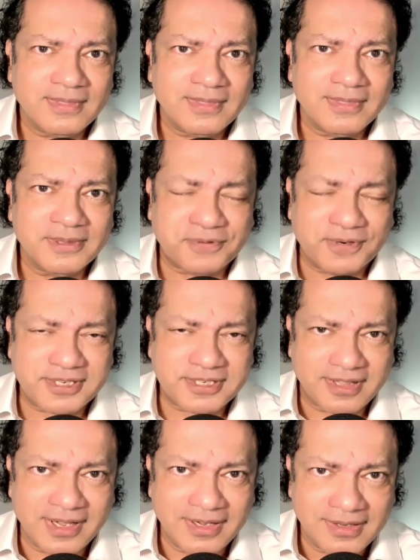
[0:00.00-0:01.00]
the first
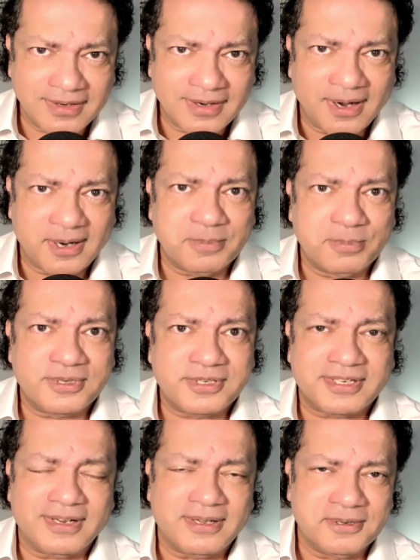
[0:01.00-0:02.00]
thing an Arab would
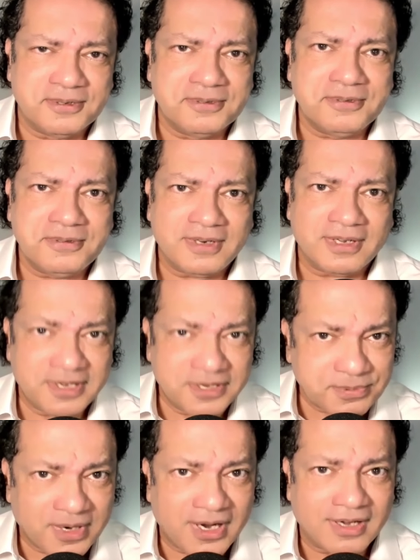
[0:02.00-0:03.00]
say to you are these
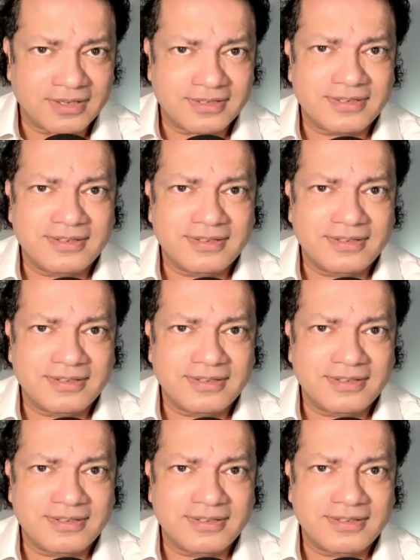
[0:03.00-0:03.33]
words